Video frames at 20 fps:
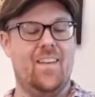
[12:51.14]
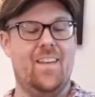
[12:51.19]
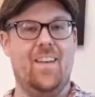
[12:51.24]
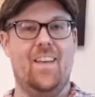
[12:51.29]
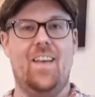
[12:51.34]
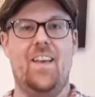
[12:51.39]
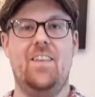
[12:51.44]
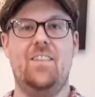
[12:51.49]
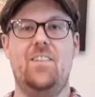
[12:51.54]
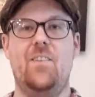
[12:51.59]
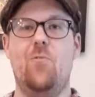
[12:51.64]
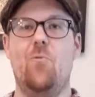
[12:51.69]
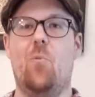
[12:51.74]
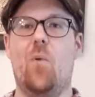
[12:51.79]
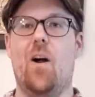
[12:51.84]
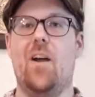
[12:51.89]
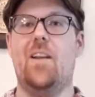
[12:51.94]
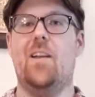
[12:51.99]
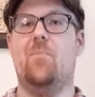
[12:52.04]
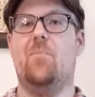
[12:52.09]
is you
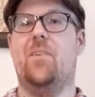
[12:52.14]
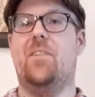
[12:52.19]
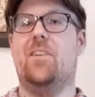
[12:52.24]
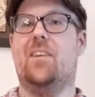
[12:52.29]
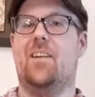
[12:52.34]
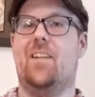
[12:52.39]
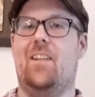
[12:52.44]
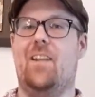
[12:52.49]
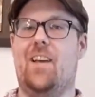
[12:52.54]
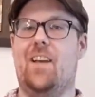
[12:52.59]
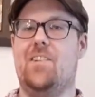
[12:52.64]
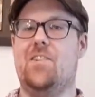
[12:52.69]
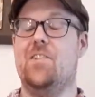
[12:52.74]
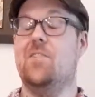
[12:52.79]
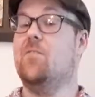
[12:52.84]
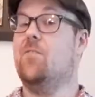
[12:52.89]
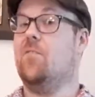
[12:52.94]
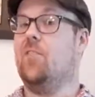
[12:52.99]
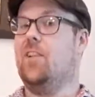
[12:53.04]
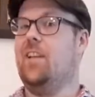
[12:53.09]
wind up with a collection
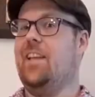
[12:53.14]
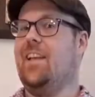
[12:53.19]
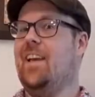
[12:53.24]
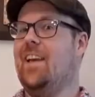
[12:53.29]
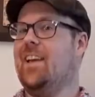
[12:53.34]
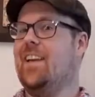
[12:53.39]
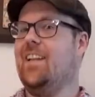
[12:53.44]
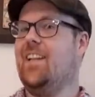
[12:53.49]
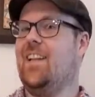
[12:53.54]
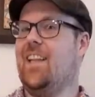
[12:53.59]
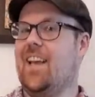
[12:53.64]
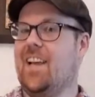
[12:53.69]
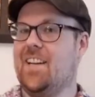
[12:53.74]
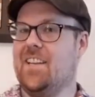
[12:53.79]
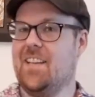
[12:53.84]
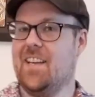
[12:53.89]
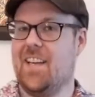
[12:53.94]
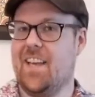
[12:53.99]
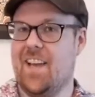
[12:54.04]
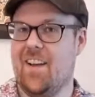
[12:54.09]
of really
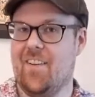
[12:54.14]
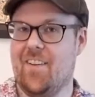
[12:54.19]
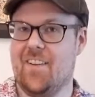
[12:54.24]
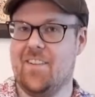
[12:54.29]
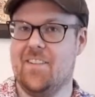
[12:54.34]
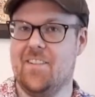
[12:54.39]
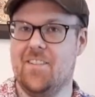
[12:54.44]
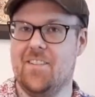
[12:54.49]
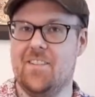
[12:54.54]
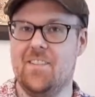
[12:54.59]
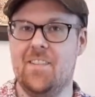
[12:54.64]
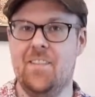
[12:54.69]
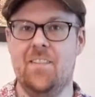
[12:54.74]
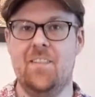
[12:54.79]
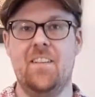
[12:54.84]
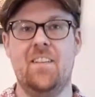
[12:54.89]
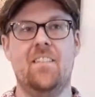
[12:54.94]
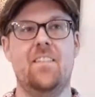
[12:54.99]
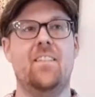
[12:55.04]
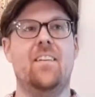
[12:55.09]
eclectic characters,
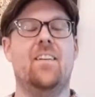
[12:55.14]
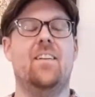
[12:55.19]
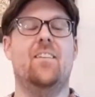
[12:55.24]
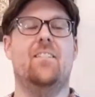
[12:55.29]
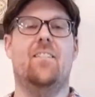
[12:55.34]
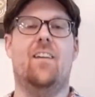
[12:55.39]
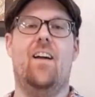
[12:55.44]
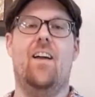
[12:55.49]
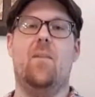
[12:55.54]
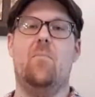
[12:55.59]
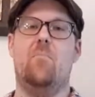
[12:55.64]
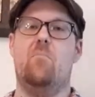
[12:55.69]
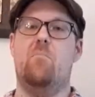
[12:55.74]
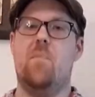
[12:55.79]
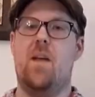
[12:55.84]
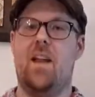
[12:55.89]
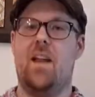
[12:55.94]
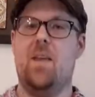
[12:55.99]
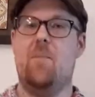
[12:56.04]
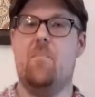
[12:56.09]
right?
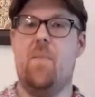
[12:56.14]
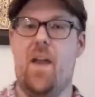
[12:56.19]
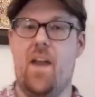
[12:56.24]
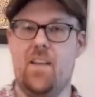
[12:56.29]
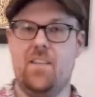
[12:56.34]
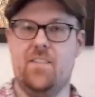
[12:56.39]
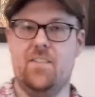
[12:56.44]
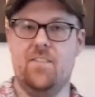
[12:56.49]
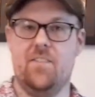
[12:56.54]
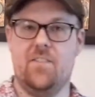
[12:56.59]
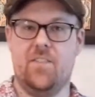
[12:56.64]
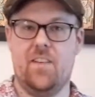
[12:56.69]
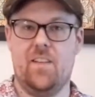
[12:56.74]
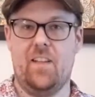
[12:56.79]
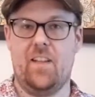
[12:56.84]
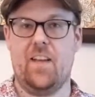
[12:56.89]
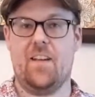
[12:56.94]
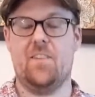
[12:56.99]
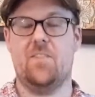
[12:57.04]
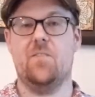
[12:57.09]
Many Masters
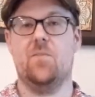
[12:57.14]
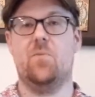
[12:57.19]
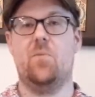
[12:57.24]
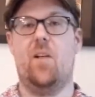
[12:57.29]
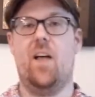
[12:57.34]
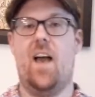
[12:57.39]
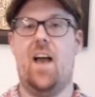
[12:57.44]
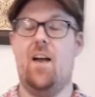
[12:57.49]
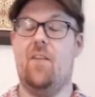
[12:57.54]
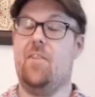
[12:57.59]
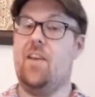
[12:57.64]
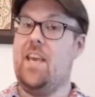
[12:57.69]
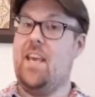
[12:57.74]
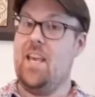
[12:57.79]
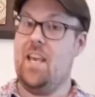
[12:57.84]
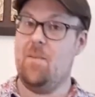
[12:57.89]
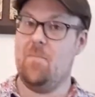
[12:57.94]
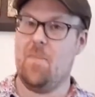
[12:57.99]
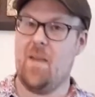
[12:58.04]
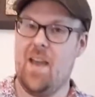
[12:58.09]
collectors will have
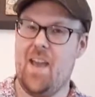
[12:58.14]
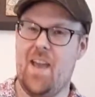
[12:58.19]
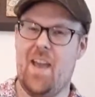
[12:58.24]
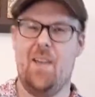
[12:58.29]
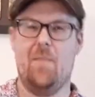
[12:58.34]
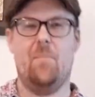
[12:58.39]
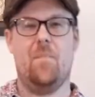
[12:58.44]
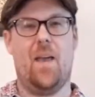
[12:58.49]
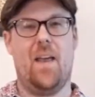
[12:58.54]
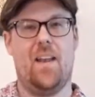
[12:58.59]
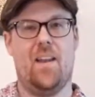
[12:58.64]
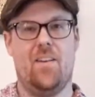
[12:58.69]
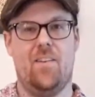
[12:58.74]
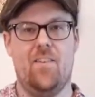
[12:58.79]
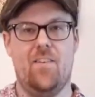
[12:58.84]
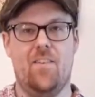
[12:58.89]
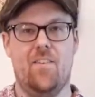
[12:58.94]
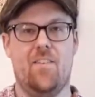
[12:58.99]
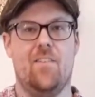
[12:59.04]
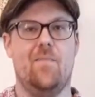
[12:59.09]
He-Man,
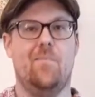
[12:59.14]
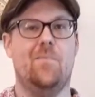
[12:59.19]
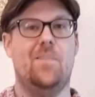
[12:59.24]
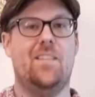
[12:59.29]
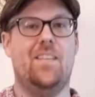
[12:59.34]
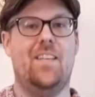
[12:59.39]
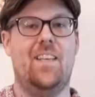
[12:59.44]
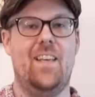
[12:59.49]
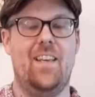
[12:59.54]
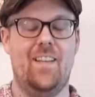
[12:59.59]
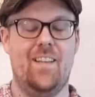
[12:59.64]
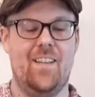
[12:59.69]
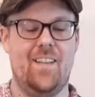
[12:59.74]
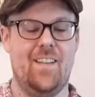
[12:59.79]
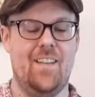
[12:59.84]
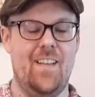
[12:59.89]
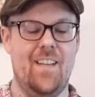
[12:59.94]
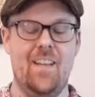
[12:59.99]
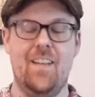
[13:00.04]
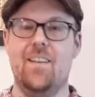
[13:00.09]
Man-at-Arms,
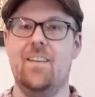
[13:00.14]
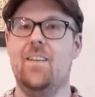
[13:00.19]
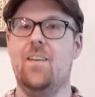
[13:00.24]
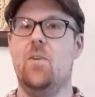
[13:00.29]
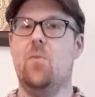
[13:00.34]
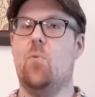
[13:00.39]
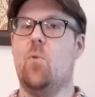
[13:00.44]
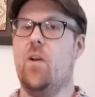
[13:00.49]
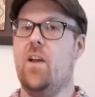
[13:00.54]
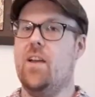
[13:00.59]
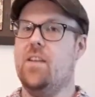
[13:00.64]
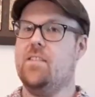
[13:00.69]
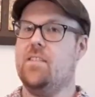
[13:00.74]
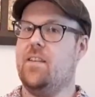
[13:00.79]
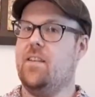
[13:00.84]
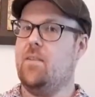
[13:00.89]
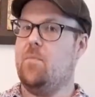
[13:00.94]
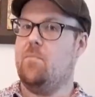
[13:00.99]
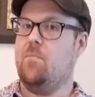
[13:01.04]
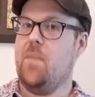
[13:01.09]
Teela, whereas
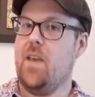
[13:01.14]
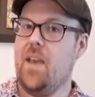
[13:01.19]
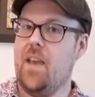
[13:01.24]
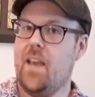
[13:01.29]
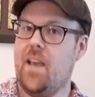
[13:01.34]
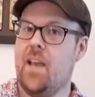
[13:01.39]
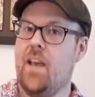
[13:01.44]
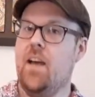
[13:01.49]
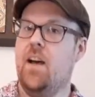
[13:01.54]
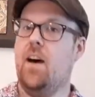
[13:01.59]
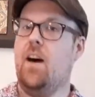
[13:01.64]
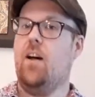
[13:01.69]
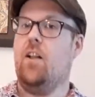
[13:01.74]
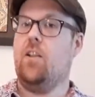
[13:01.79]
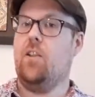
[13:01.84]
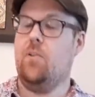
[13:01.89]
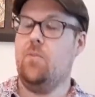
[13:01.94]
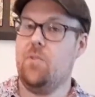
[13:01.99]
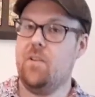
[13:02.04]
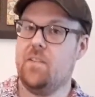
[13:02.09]
me, a
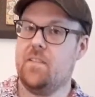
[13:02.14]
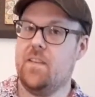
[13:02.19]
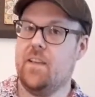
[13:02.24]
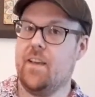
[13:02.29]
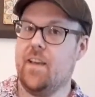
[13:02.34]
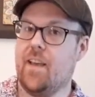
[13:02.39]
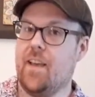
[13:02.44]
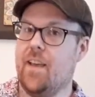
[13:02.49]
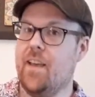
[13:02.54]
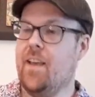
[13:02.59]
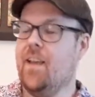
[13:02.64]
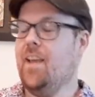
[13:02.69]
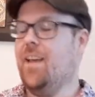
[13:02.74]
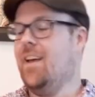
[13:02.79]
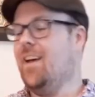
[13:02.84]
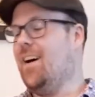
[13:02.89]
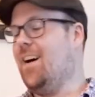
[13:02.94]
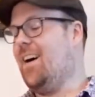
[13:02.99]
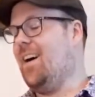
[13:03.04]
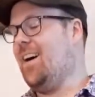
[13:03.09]
lunatic,
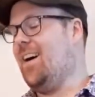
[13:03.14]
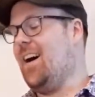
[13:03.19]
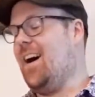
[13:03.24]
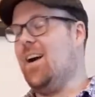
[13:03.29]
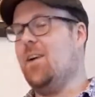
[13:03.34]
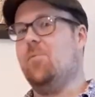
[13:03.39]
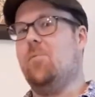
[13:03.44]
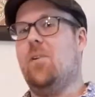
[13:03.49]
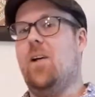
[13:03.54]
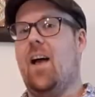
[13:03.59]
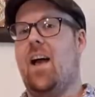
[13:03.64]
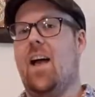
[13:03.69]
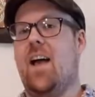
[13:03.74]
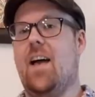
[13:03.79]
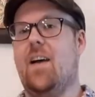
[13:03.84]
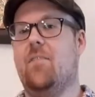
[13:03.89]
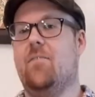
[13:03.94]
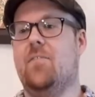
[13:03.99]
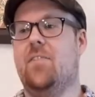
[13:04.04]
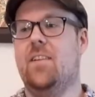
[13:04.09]
I will
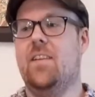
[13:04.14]
have